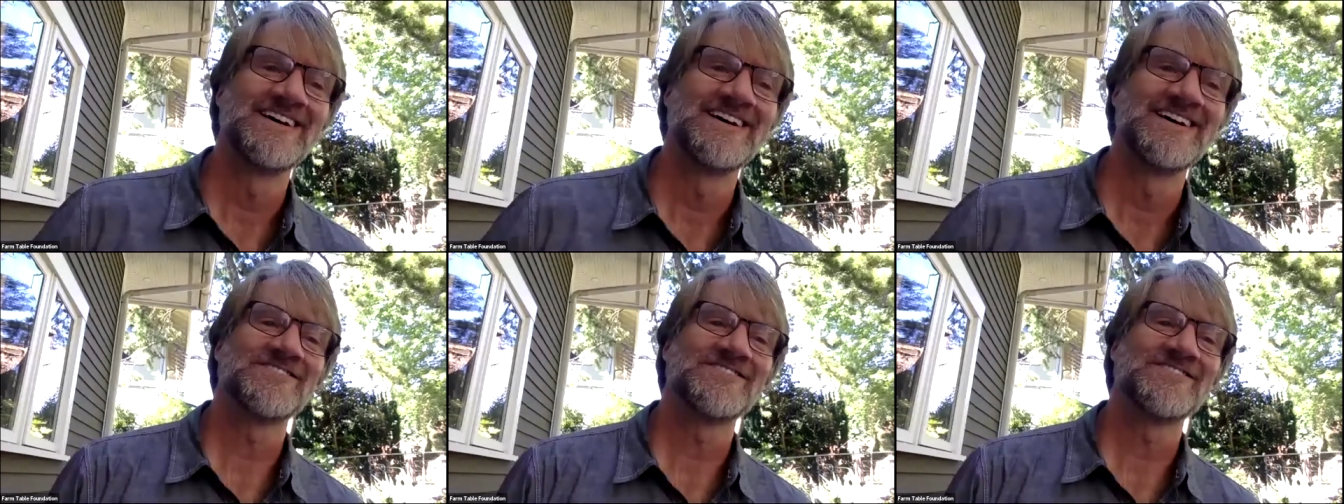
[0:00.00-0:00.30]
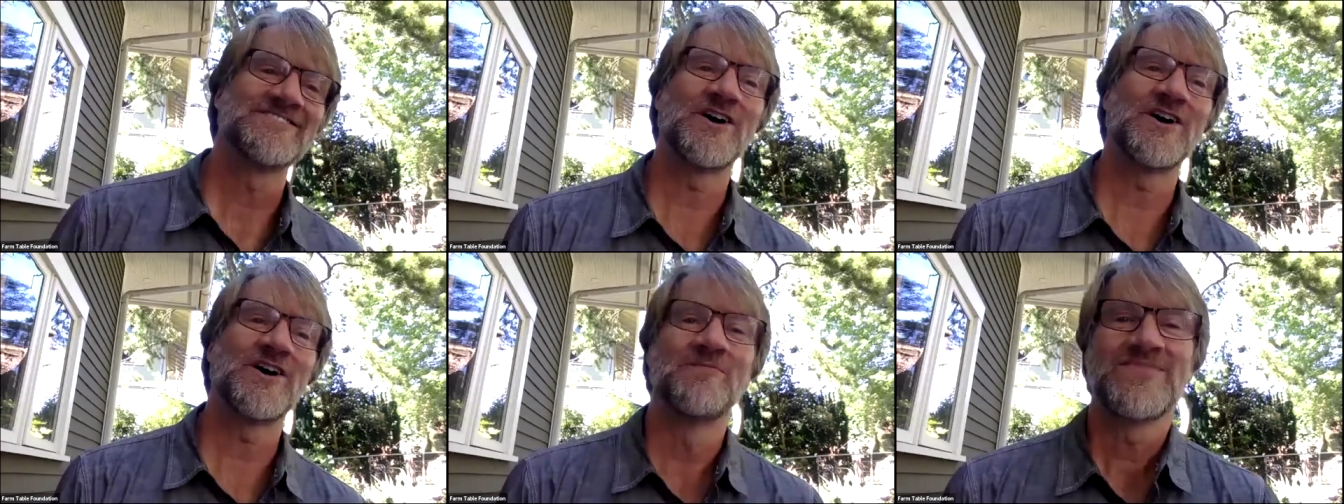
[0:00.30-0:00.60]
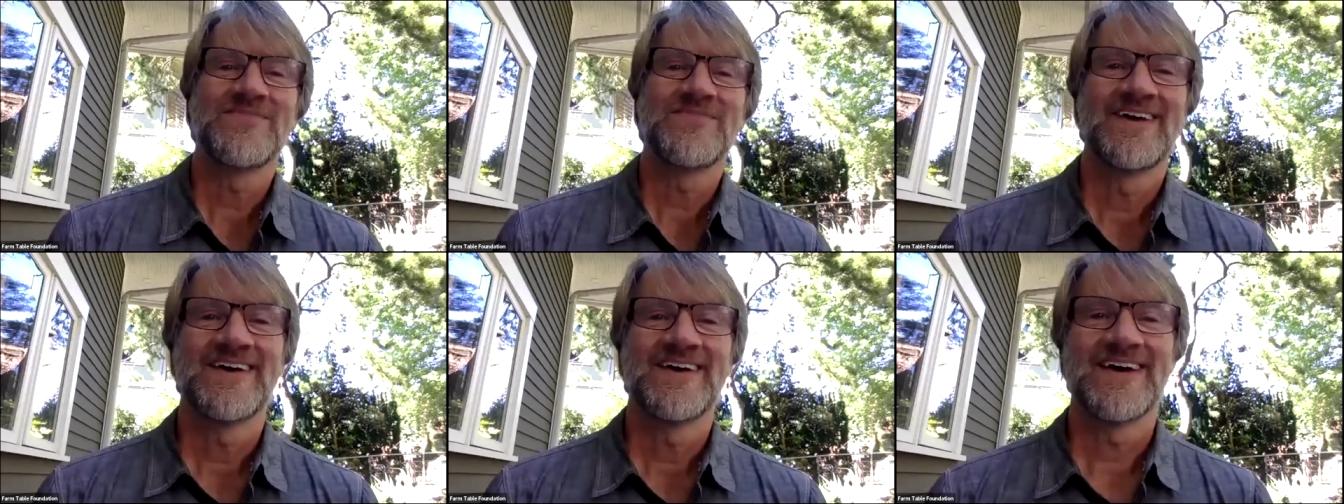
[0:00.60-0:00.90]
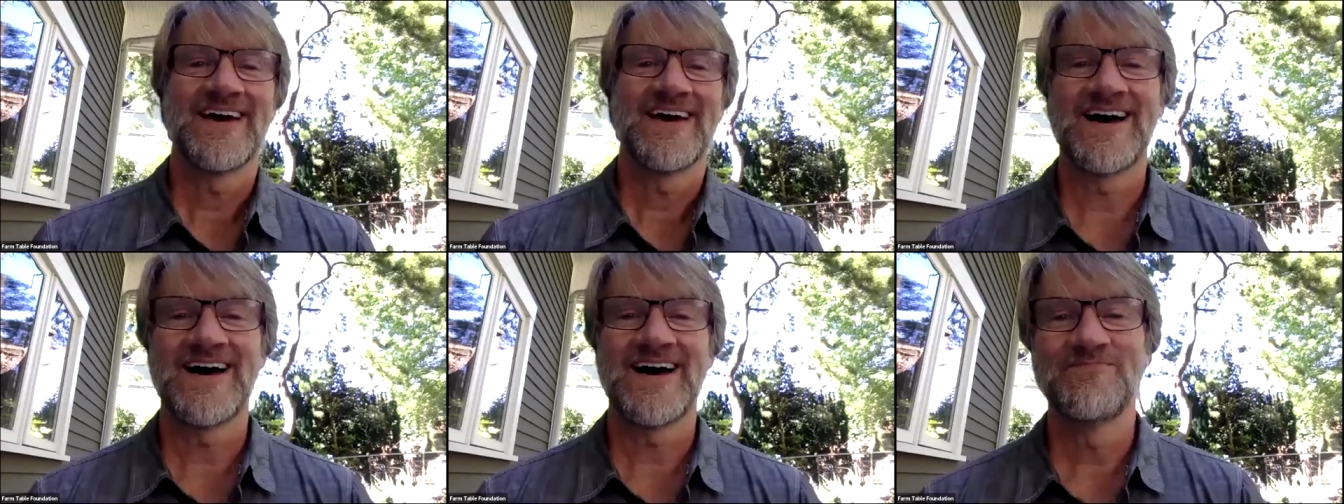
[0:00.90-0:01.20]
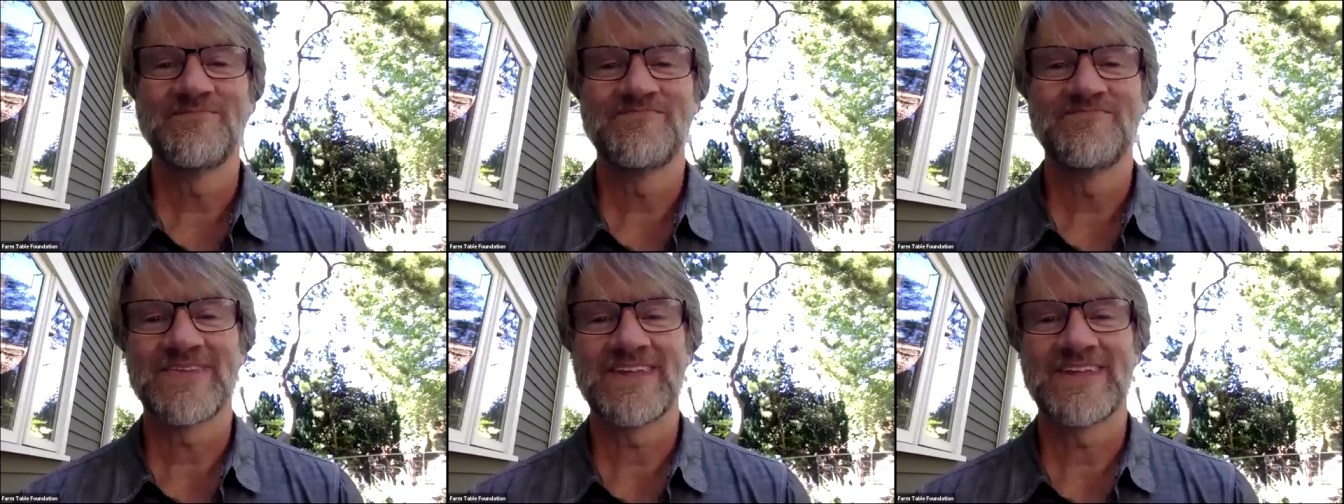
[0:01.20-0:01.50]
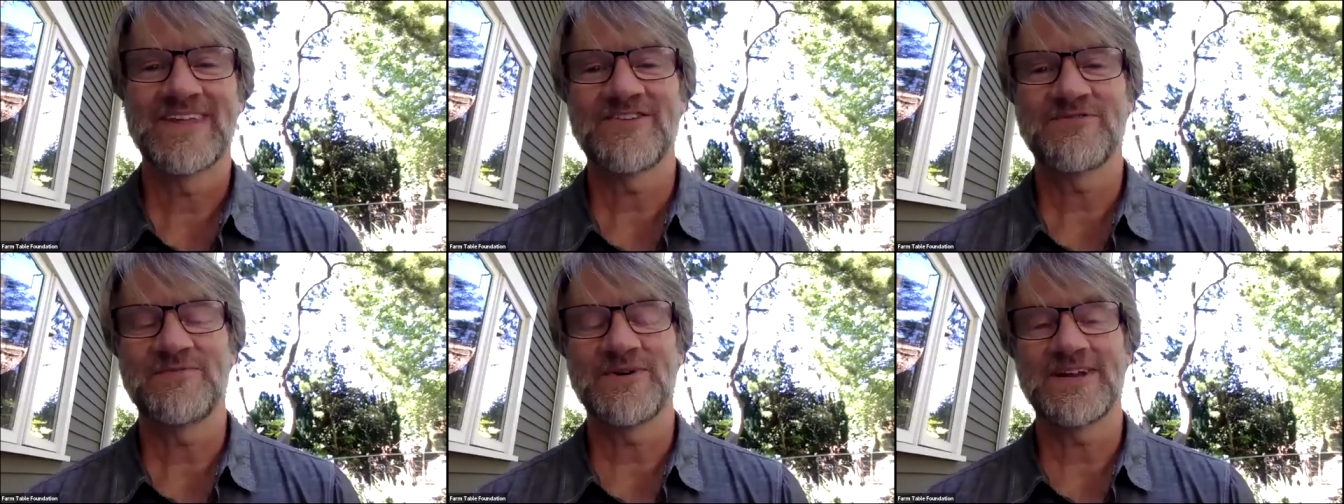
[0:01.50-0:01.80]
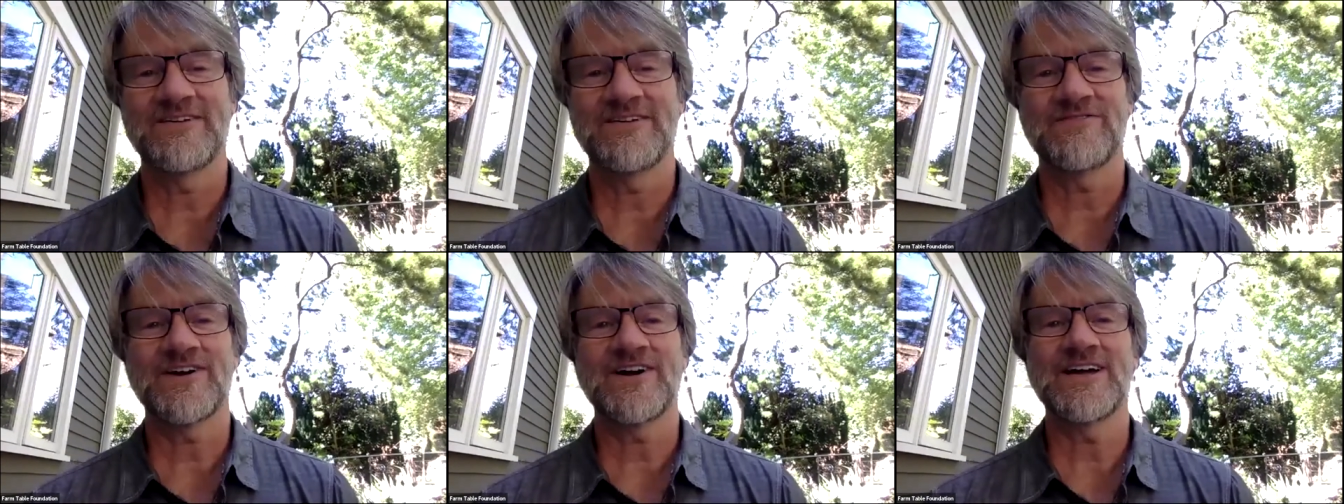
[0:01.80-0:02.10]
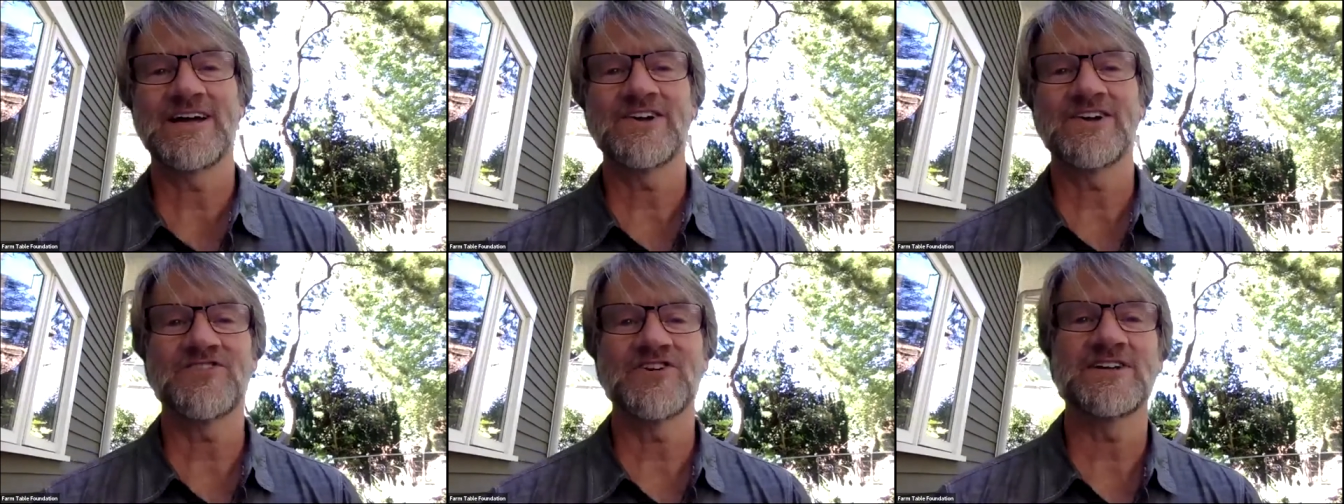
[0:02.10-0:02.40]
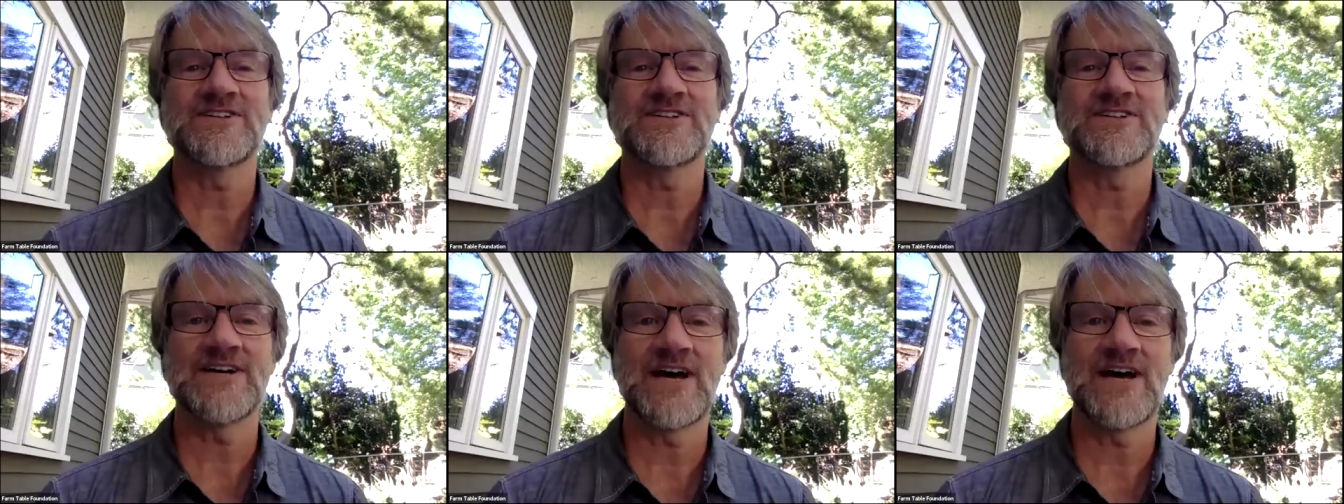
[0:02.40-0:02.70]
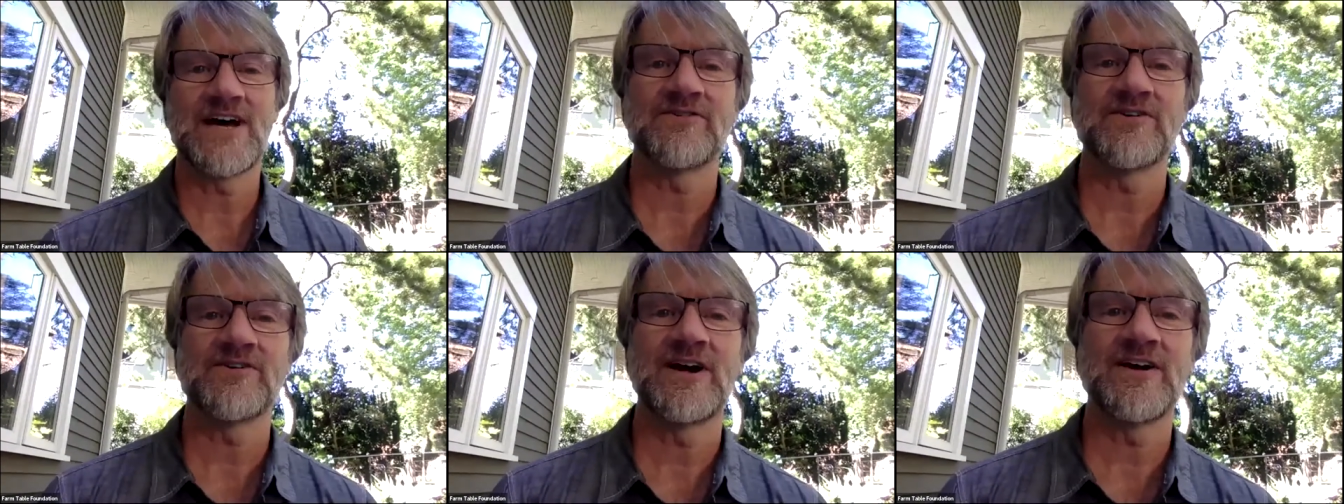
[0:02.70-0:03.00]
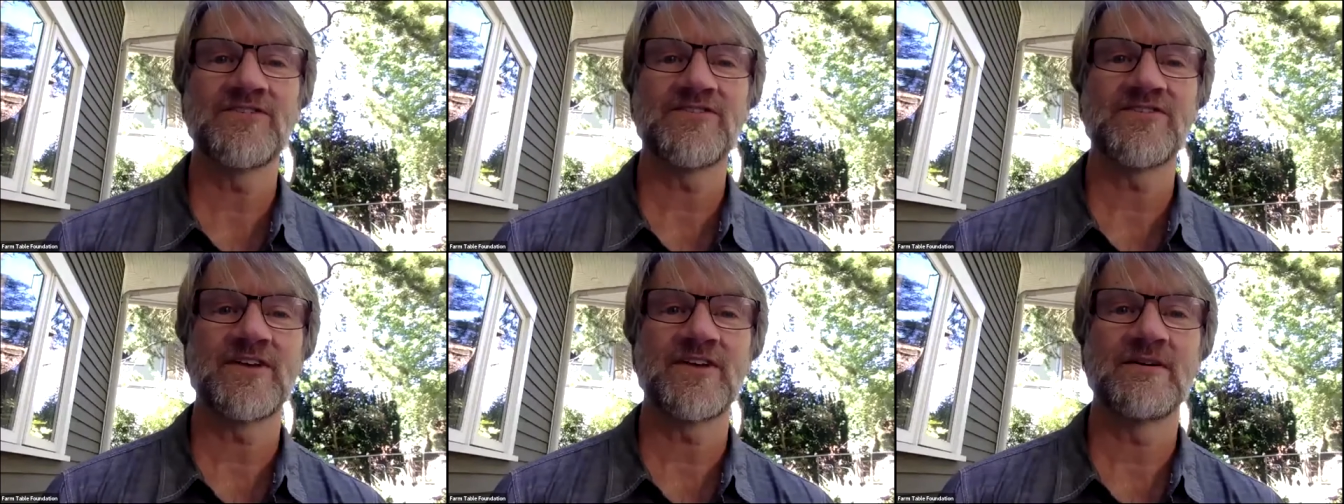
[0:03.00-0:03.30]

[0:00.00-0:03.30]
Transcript: So it's been a very interesting time for us.